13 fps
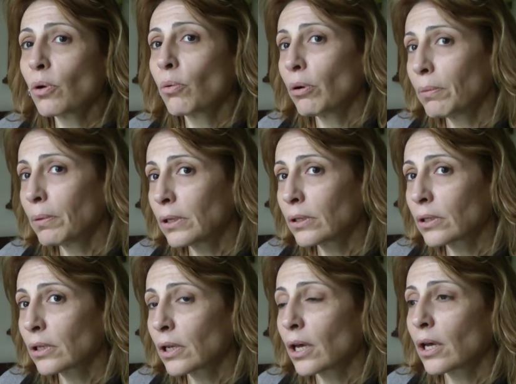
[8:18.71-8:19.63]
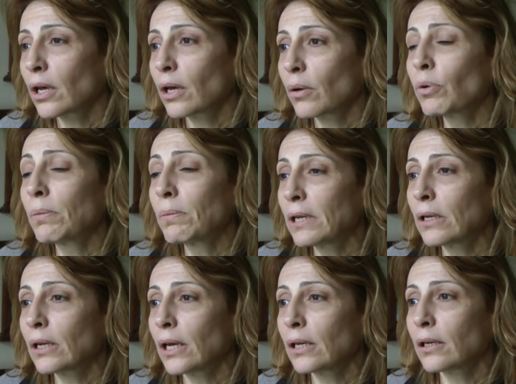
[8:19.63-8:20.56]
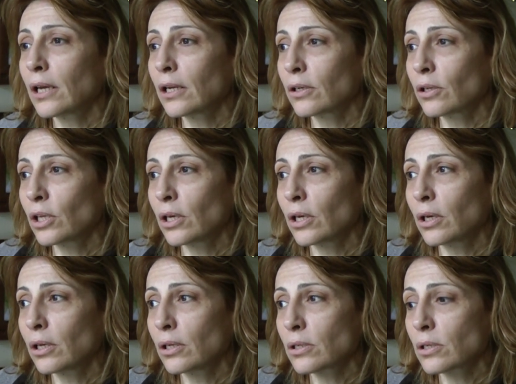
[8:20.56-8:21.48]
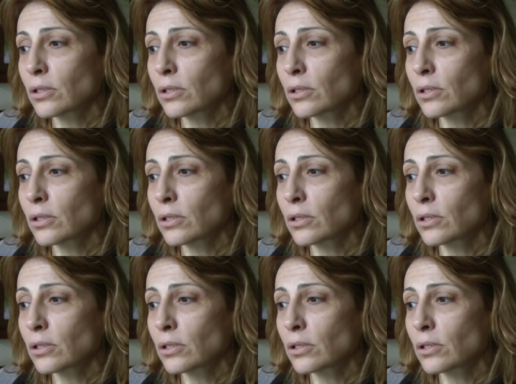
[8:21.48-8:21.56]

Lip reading: women in the